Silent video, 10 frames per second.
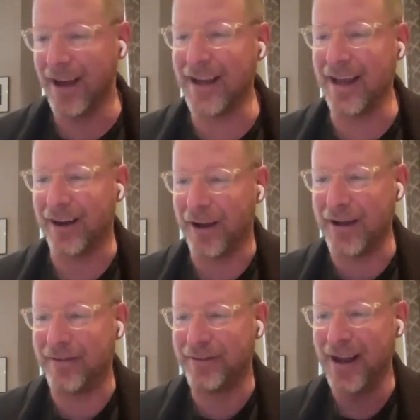again, I
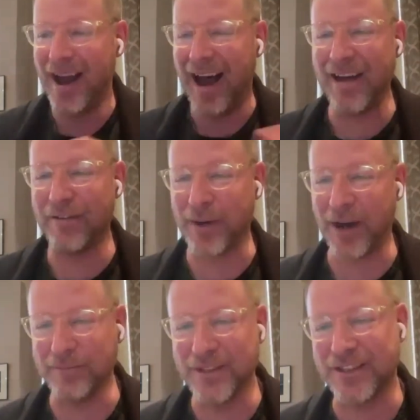have, I have a
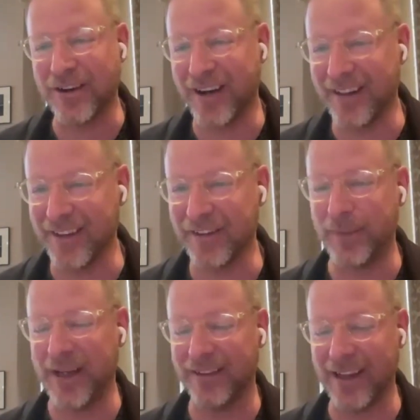problem starting this
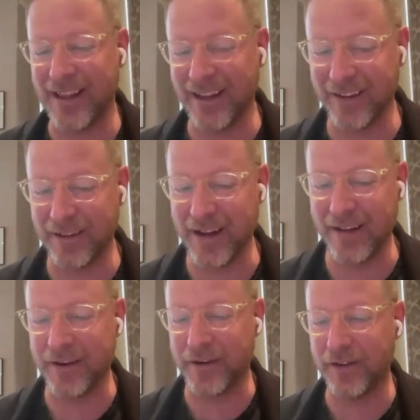because I think it,
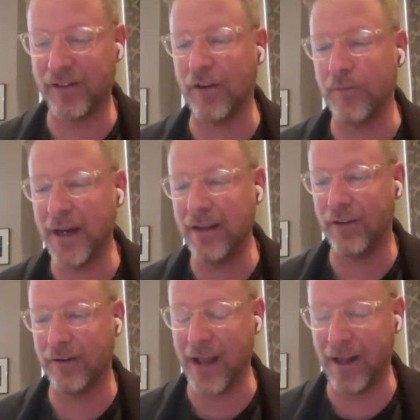there are so many
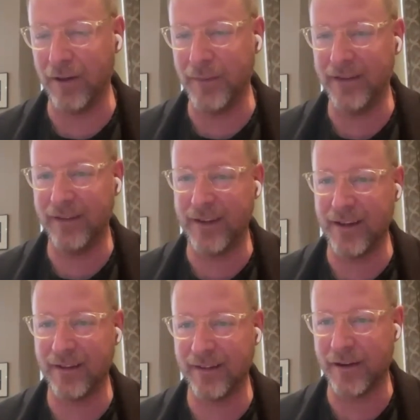sort of elements to
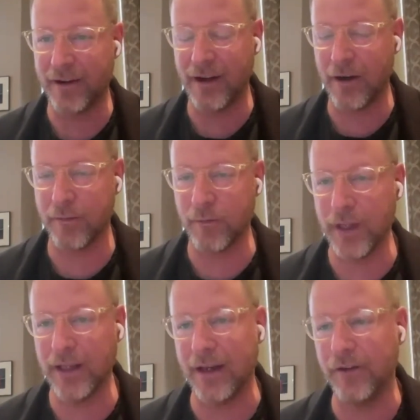this that are, are
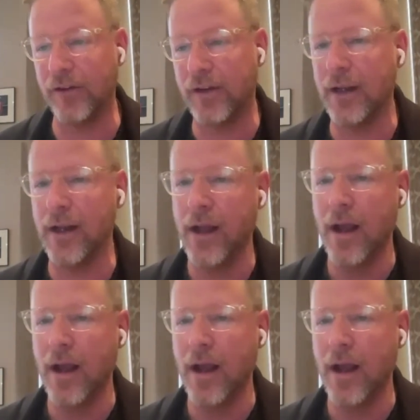really interesting.